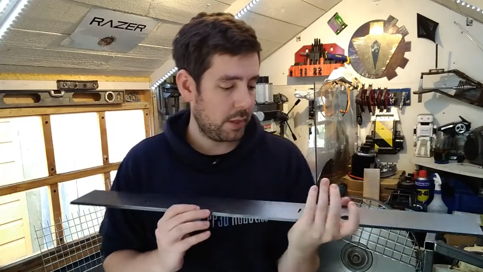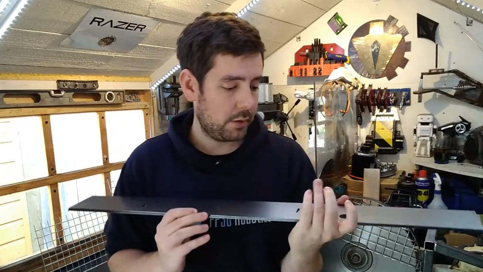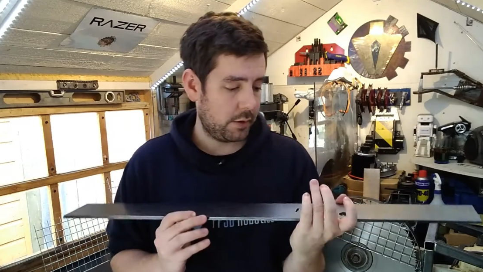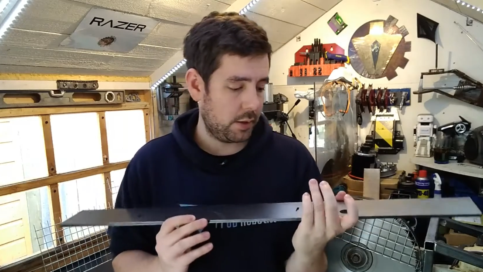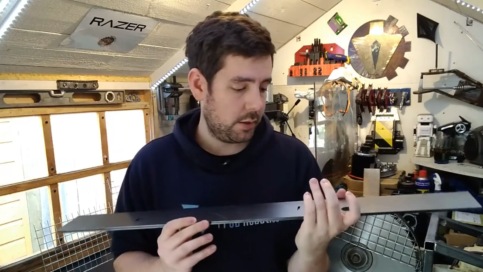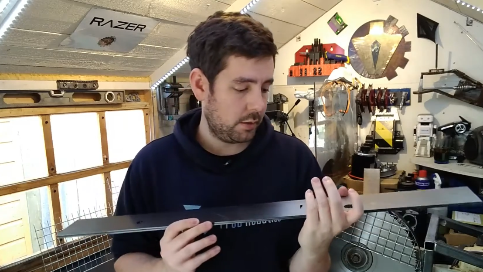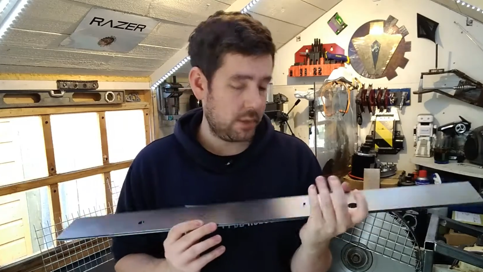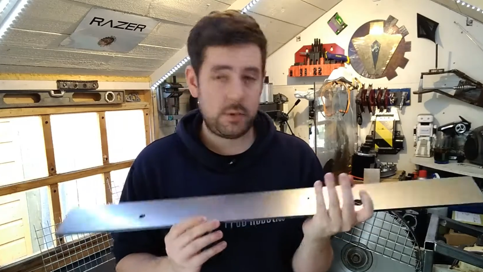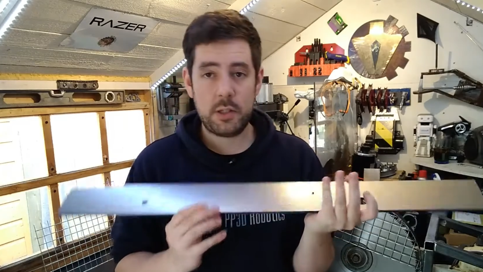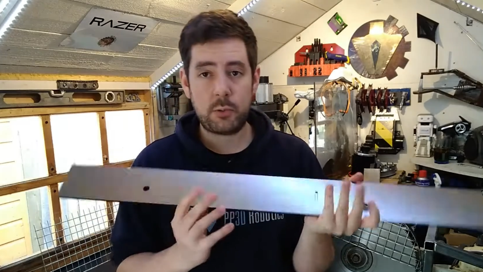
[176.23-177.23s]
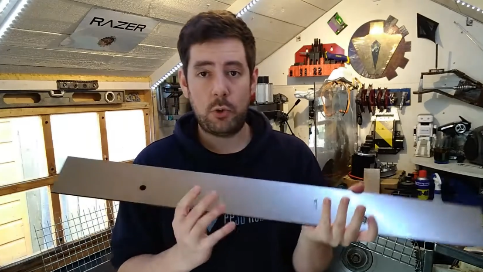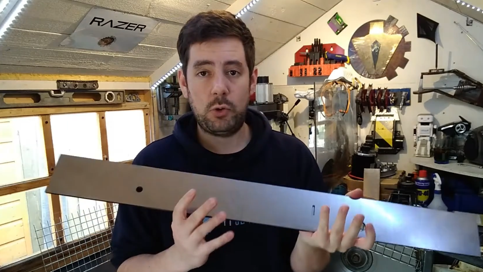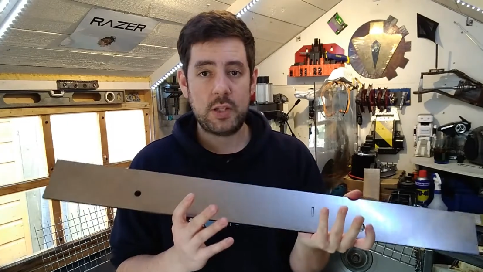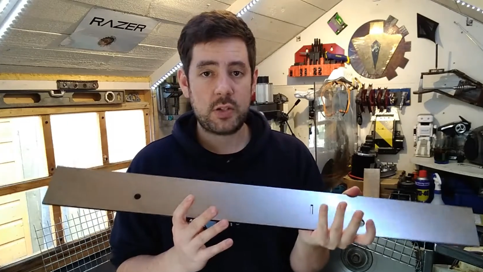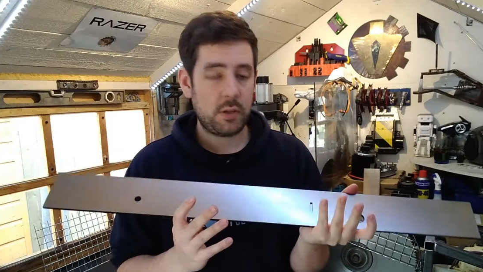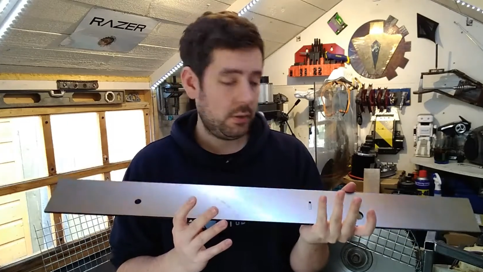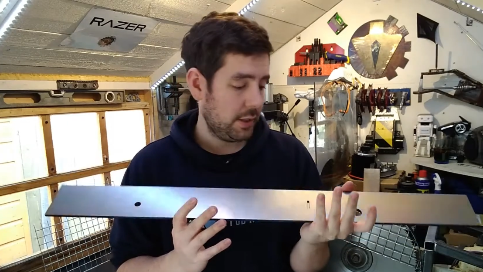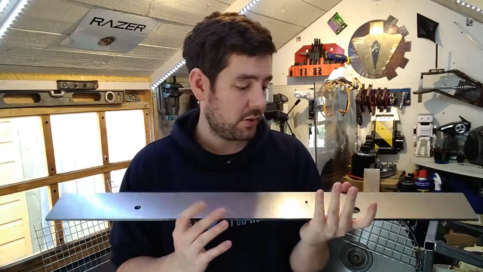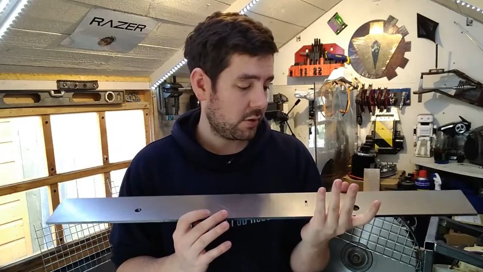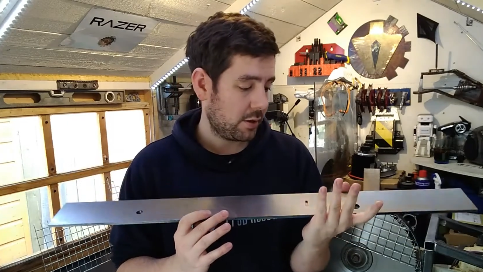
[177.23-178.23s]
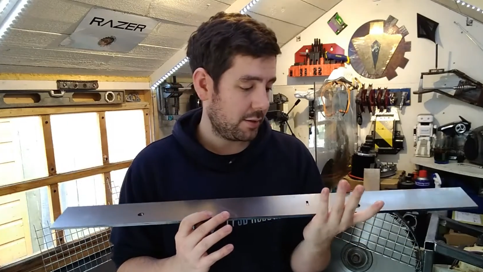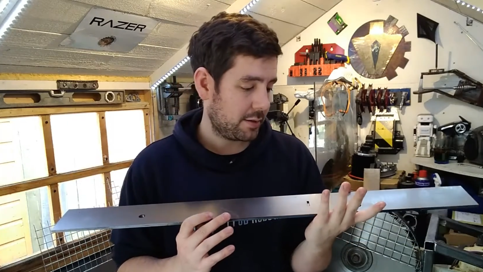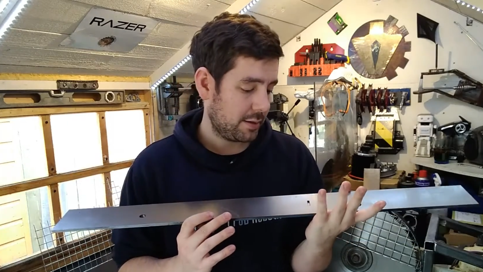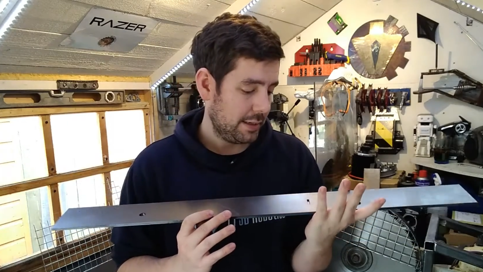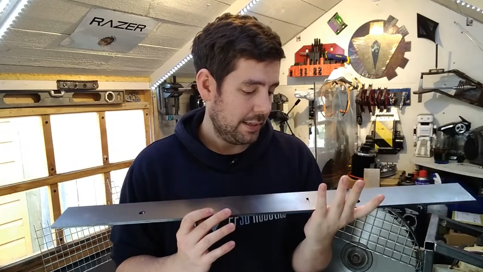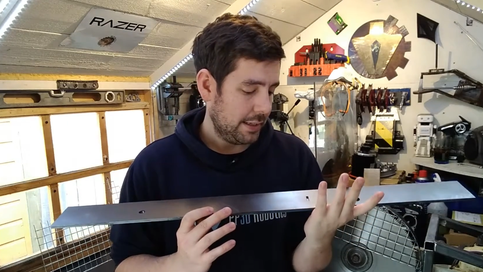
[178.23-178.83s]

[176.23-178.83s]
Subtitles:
these were all laser cuts.